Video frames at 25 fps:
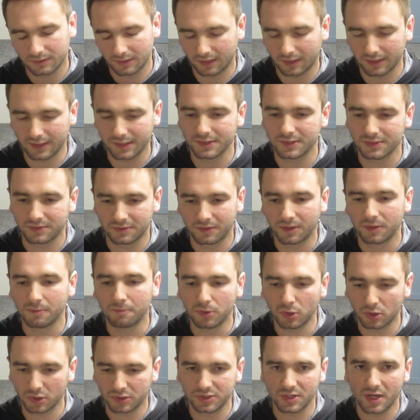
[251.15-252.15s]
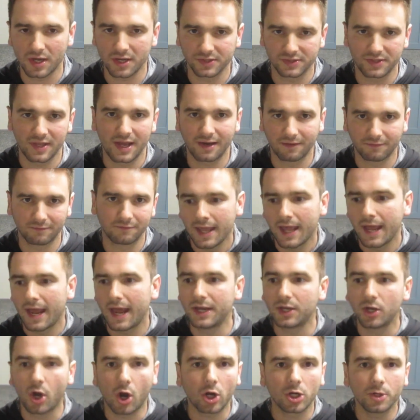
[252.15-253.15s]
At least the book does that.
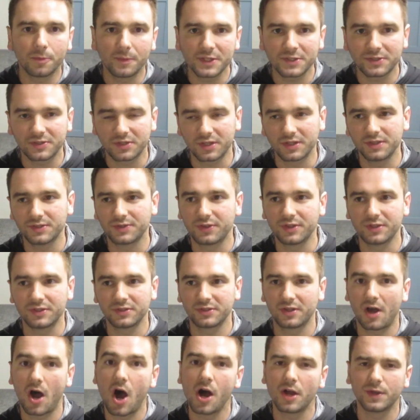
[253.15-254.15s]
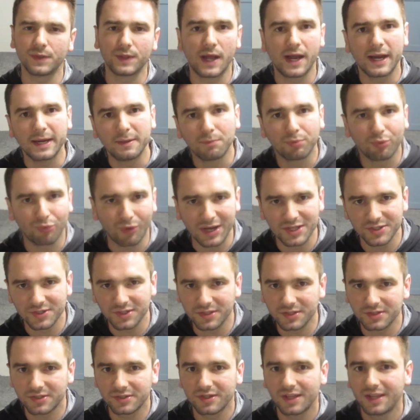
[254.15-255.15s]
And Artemis is this online
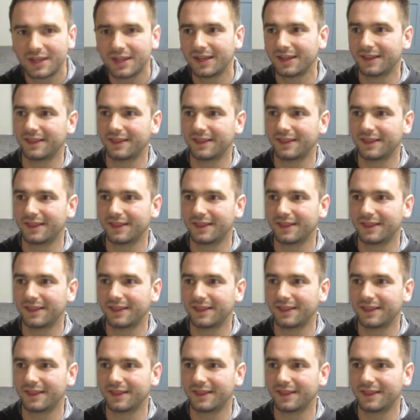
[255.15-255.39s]
presence